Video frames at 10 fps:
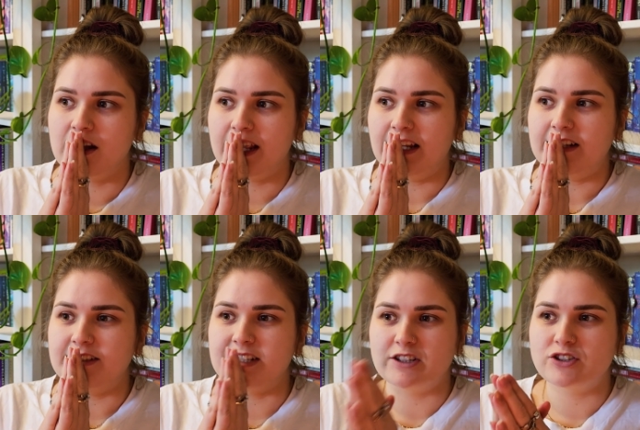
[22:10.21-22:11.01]

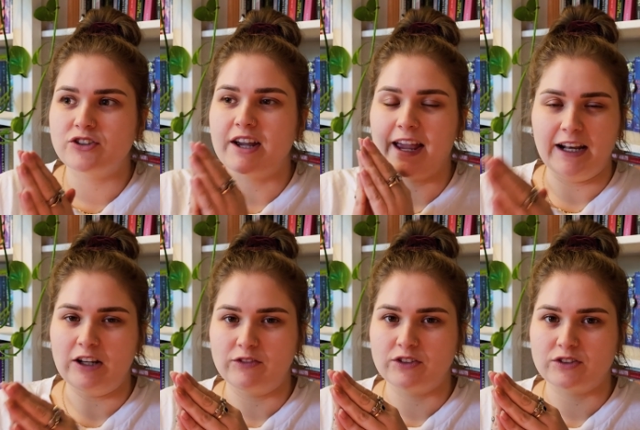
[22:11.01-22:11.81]
it didn't do any
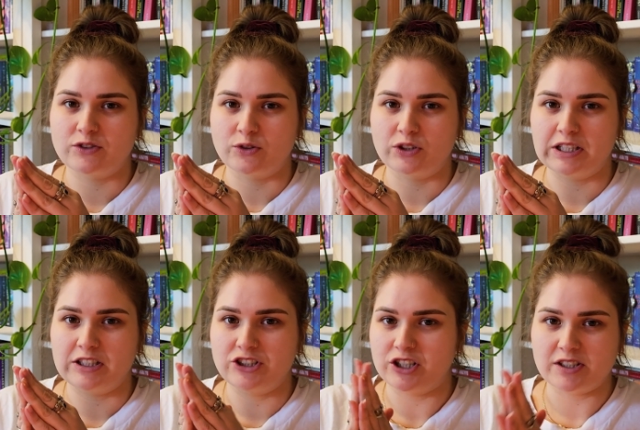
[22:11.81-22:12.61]
of the story
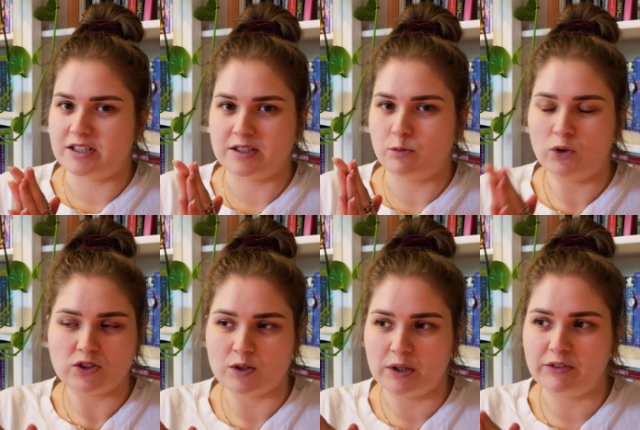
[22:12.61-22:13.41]
justice
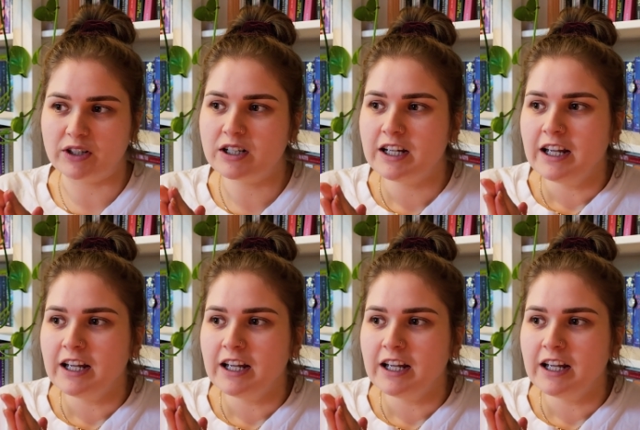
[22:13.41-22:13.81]
whatsoever.